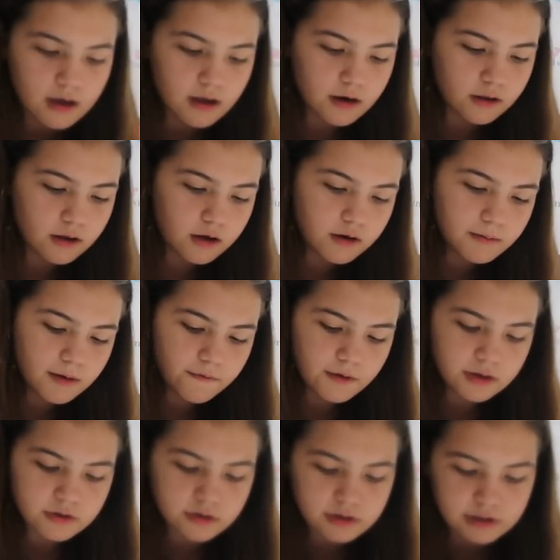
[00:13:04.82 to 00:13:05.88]
and a lot of my
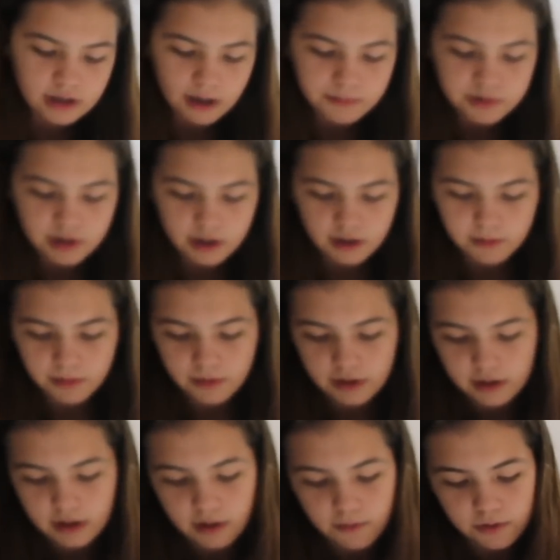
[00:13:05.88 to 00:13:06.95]
friends are Snapchatting me right
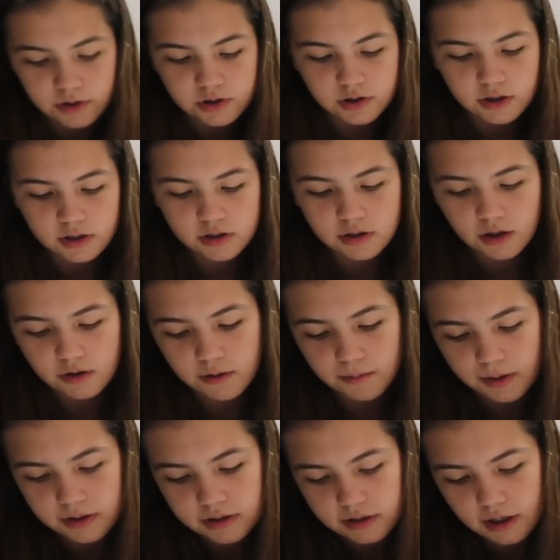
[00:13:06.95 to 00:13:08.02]
now, which it's not the
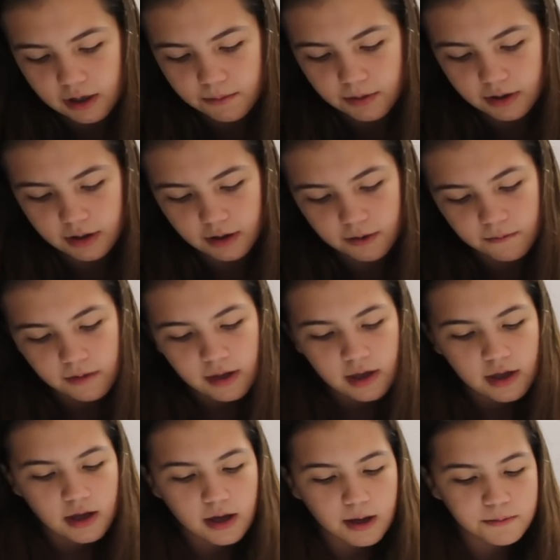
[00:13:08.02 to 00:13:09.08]
best time right now.
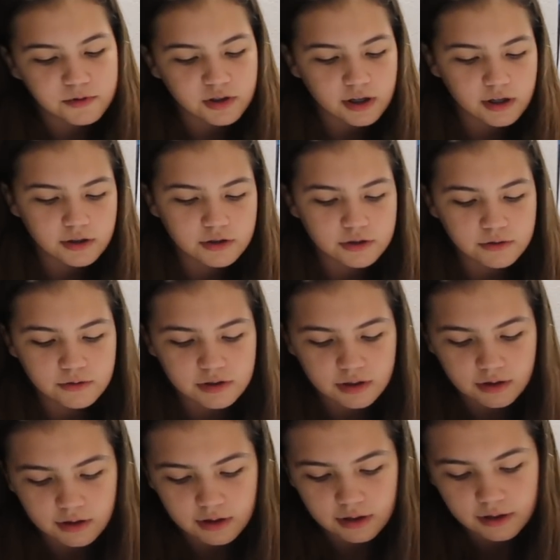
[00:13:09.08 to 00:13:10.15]
I'm trying to do
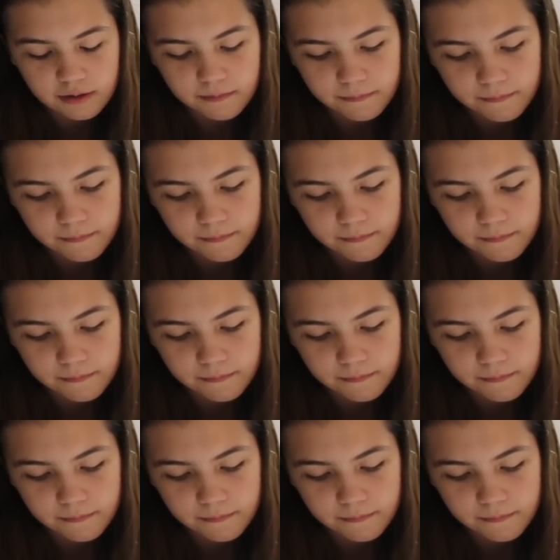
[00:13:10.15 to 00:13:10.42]
something.